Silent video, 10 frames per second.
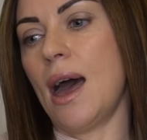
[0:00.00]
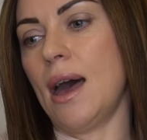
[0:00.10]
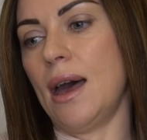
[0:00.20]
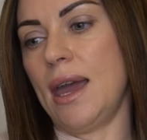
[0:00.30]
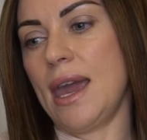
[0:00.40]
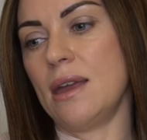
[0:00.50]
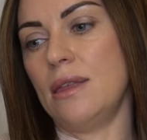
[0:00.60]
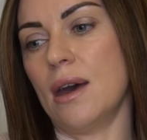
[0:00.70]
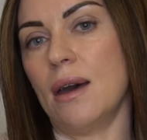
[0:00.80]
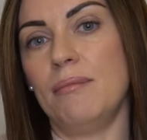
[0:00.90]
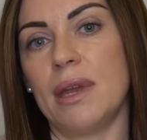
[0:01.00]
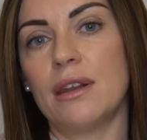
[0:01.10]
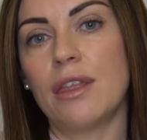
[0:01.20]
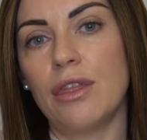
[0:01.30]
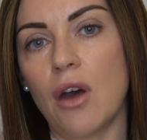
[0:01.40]
are either
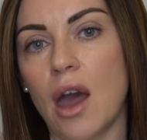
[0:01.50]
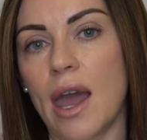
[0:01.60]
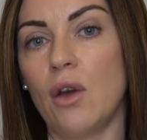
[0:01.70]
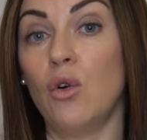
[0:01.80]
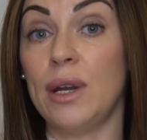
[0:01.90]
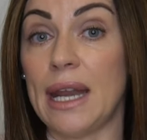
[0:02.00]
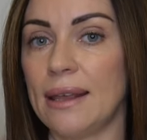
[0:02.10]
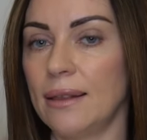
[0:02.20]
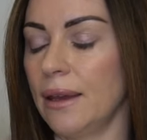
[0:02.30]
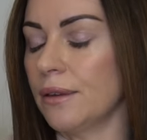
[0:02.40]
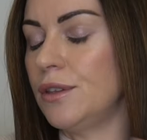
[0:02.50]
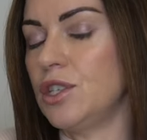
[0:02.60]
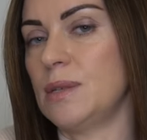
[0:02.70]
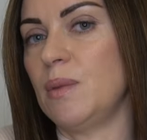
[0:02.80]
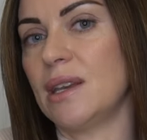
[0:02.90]
mid-thigh or knee-length,
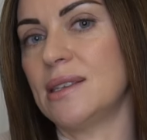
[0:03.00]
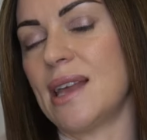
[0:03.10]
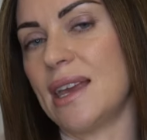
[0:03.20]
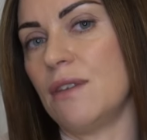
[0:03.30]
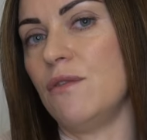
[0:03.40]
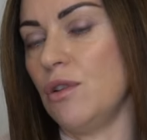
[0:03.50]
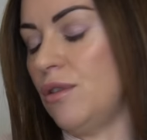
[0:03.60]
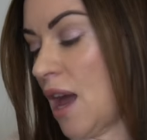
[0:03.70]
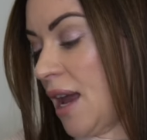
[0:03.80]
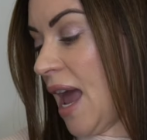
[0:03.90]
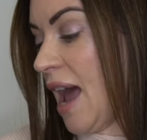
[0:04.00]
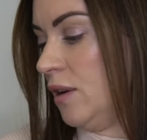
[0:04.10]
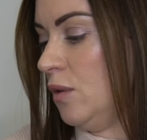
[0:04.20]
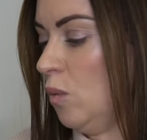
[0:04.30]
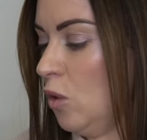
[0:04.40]
just because they give you that
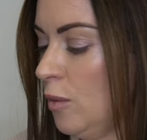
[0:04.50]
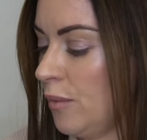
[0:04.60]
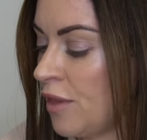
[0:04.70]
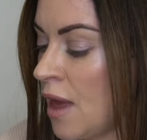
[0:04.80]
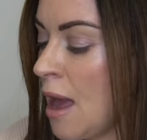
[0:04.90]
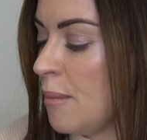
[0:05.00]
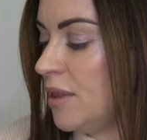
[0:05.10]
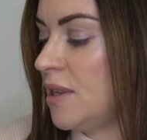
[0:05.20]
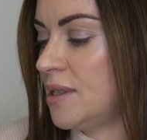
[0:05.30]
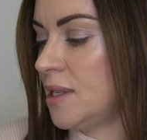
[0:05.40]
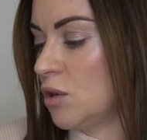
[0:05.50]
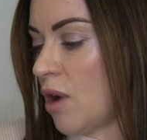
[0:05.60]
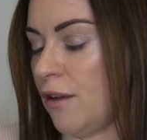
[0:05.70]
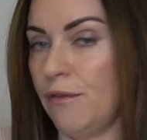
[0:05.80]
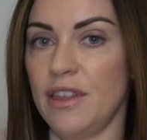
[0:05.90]
added warmth. But this is
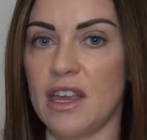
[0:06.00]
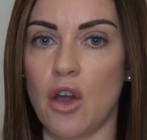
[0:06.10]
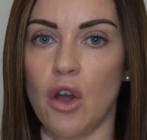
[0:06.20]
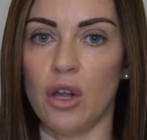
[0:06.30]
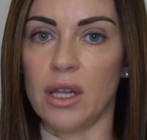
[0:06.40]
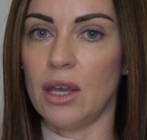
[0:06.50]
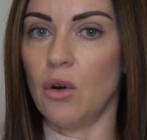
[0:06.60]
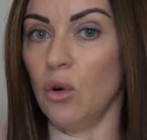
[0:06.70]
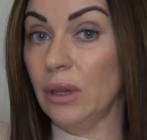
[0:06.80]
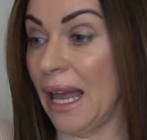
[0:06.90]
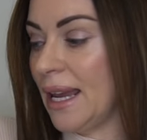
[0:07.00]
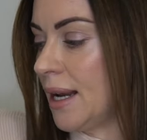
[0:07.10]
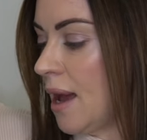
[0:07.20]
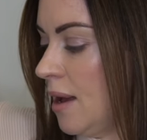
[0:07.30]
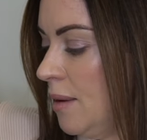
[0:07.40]
great for the early or late
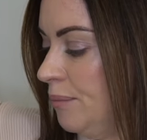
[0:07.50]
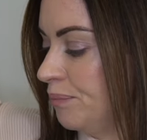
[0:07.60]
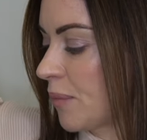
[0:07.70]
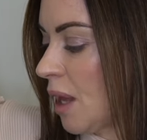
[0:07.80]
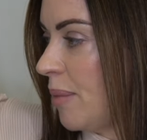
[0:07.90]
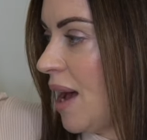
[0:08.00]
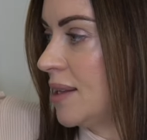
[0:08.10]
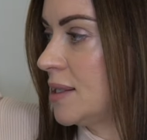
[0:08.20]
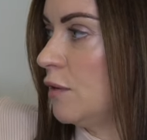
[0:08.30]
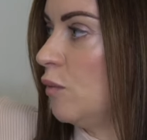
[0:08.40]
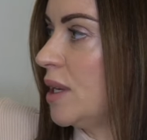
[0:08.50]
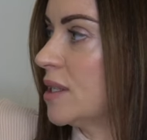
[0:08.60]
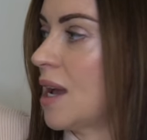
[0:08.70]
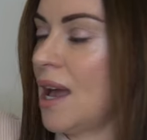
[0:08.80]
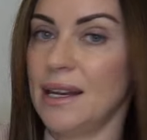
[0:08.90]
parts of
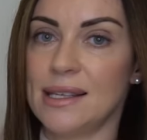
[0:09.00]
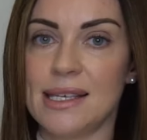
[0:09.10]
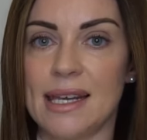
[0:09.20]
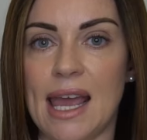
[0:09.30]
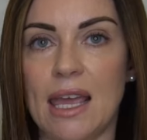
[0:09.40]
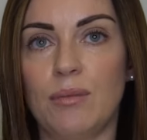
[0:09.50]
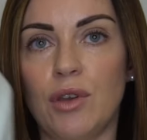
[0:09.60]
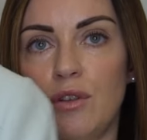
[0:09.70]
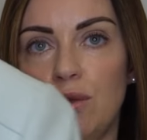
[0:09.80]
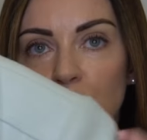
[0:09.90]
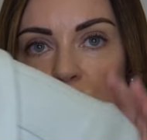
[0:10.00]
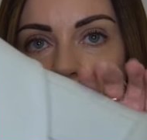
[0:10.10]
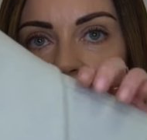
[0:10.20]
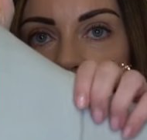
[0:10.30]
winter, and it's in a beautiful duck